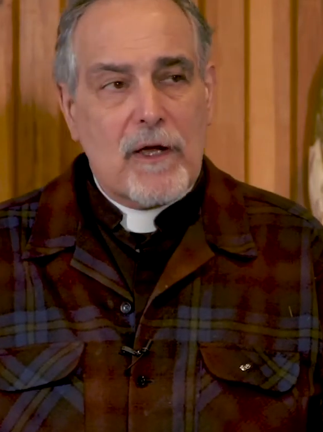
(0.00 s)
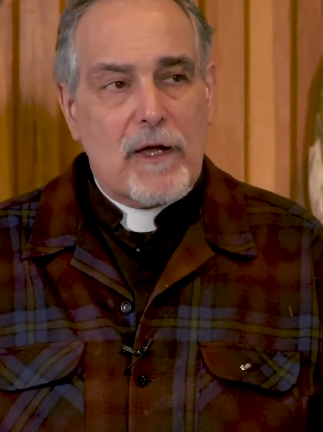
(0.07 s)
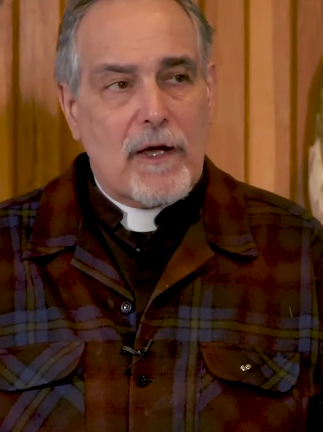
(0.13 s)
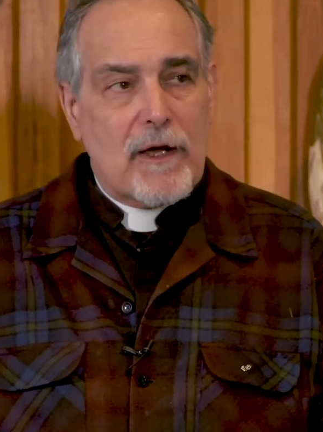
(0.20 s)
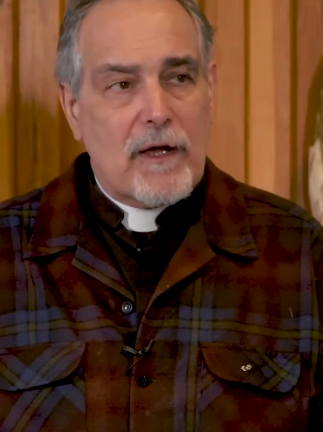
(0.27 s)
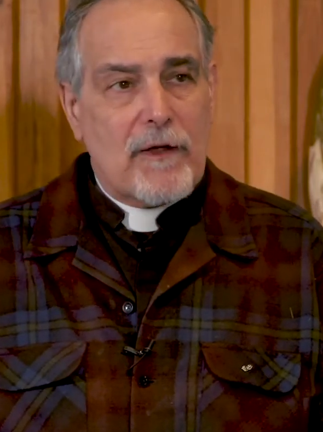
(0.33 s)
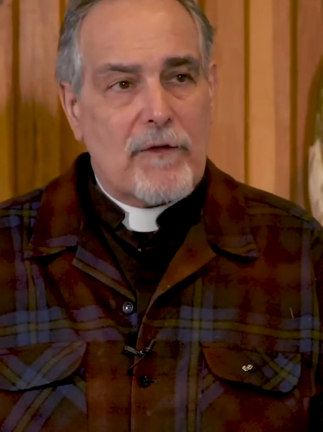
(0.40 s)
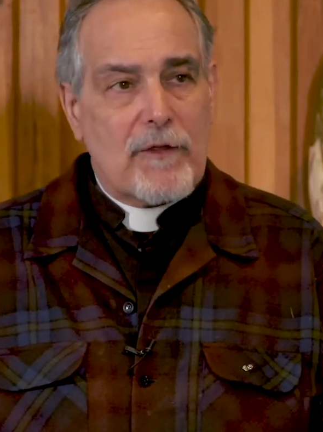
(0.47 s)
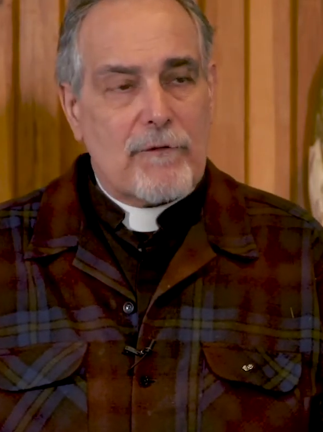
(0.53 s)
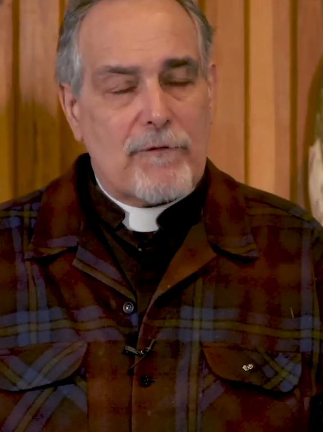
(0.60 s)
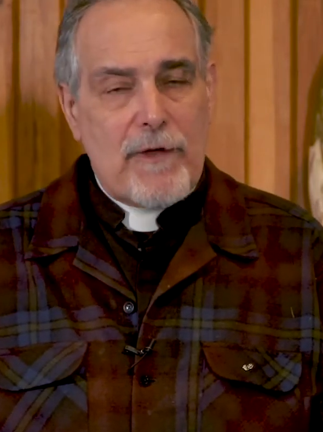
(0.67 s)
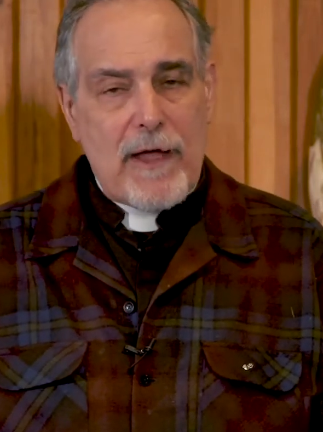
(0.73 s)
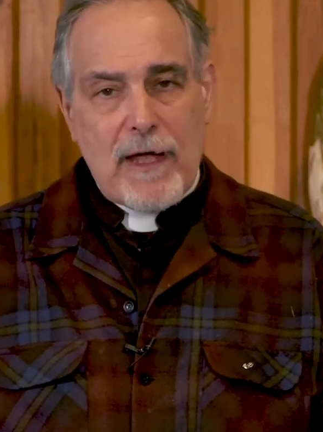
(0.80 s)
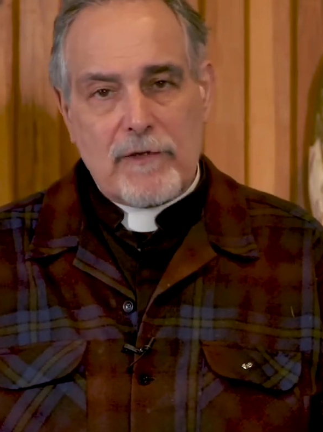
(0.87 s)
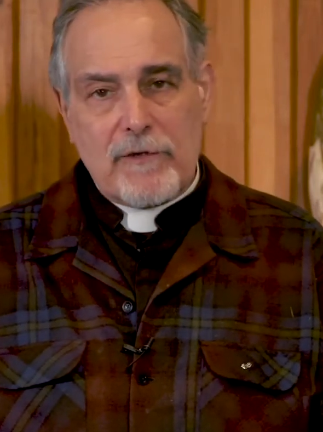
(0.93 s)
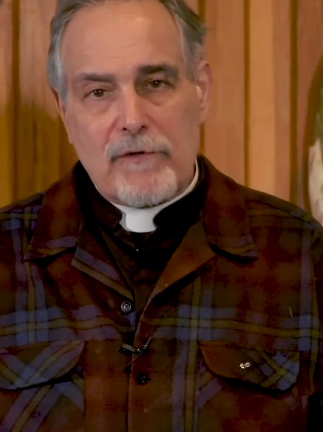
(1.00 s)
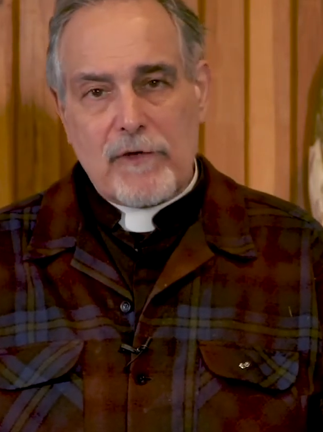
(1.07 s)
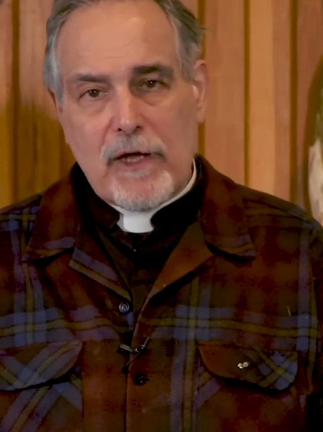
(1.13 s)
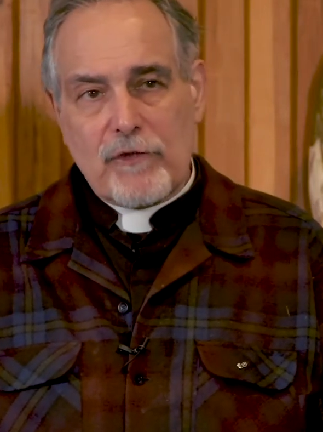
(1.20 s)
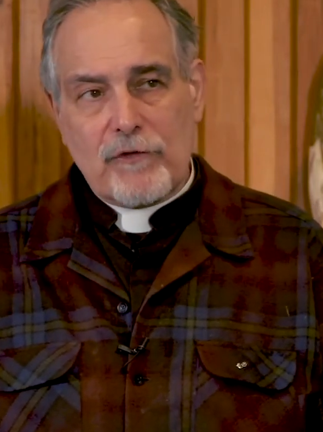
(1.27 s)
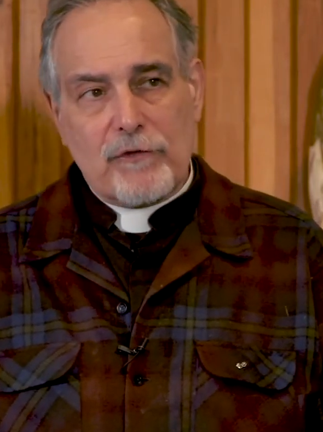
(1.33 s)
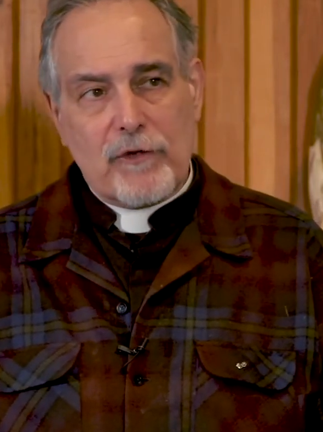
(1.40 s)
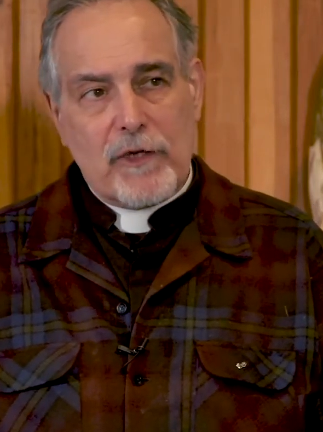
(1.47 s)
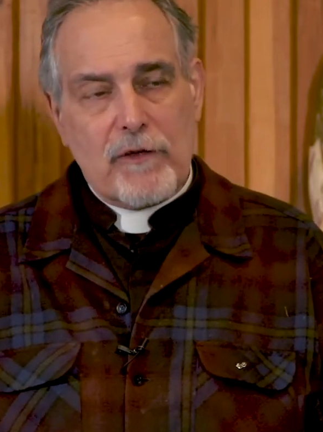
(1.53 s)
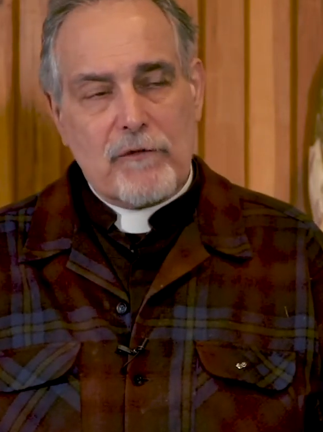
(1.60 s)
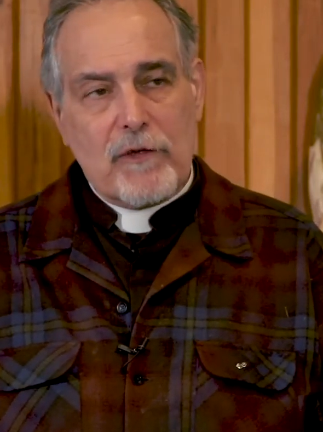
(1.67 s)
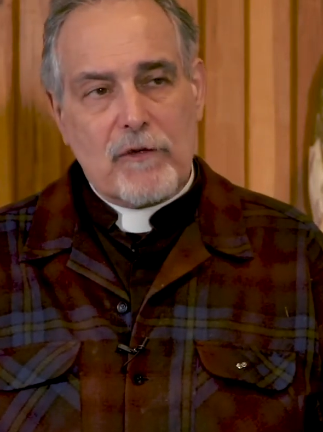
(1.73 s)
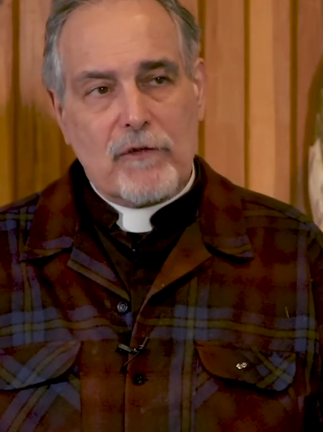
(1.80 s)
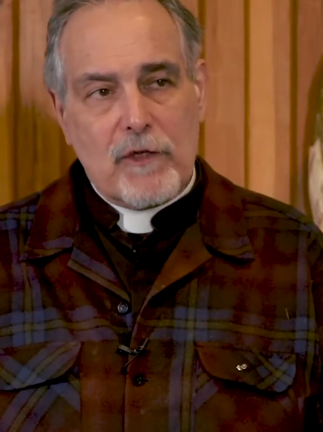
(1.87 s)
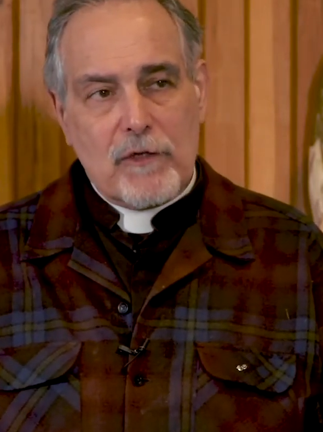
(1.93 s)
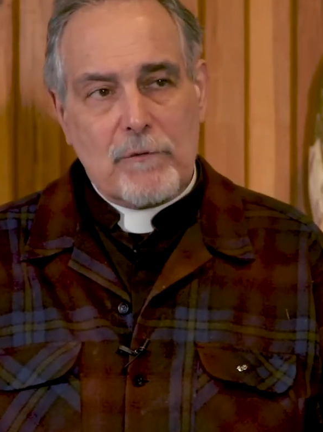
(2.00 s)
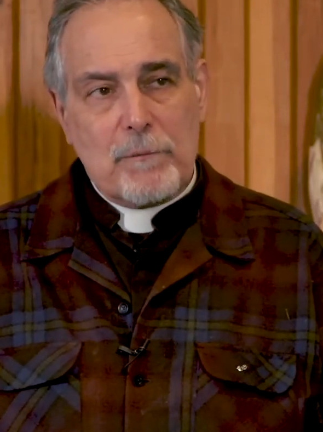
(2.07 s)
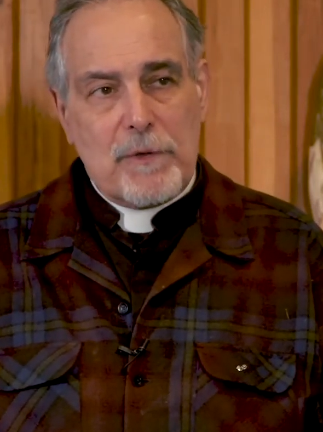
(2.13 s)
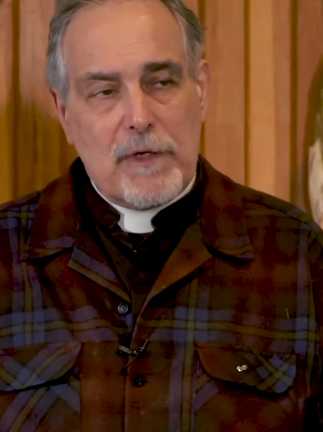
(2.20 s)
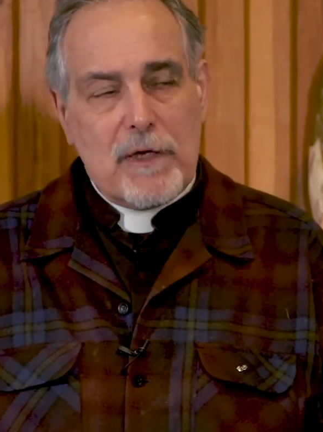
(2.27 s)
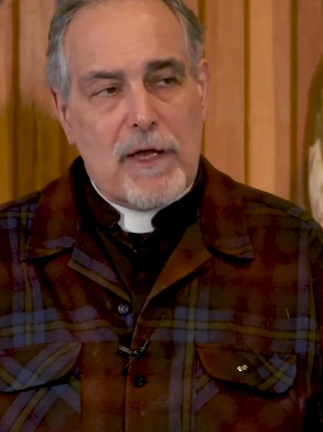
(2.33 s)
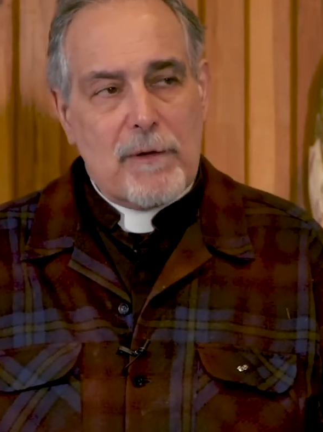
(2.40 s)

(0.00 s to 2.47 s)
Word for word: uh, the fact of God's forgiveness and to be